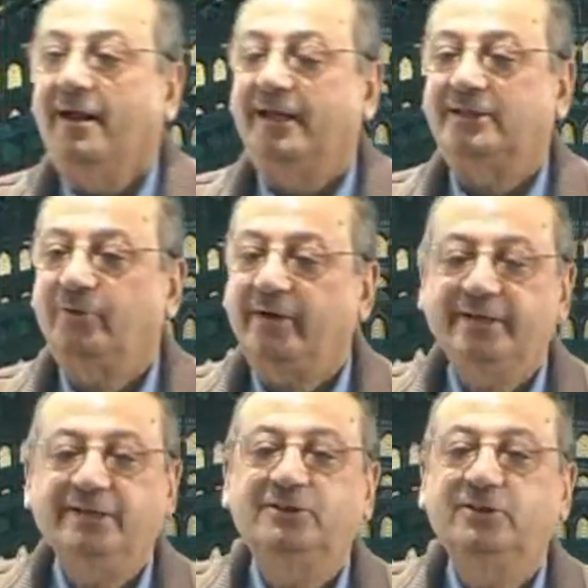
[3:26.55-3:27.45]
It's very
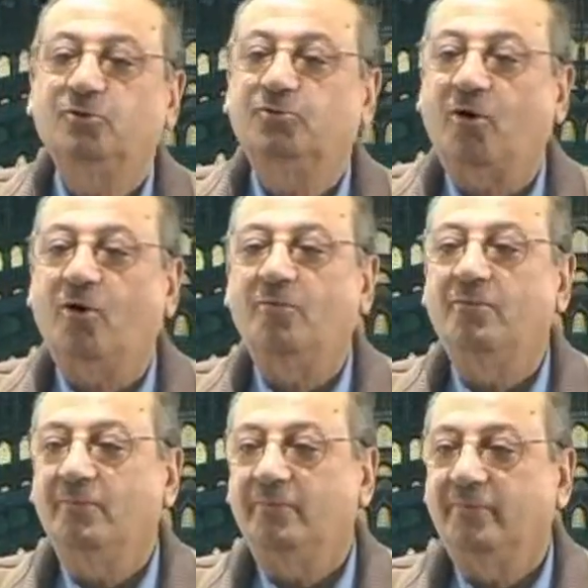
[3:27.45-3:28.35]
easy to
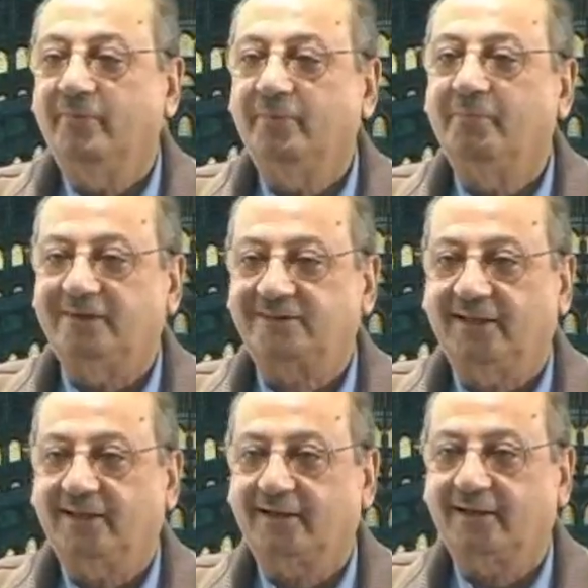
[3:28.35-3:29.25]
form
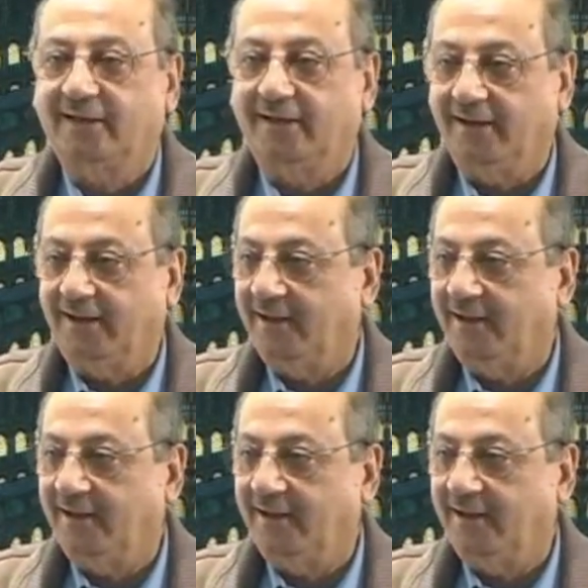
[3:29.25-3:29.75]
masdar in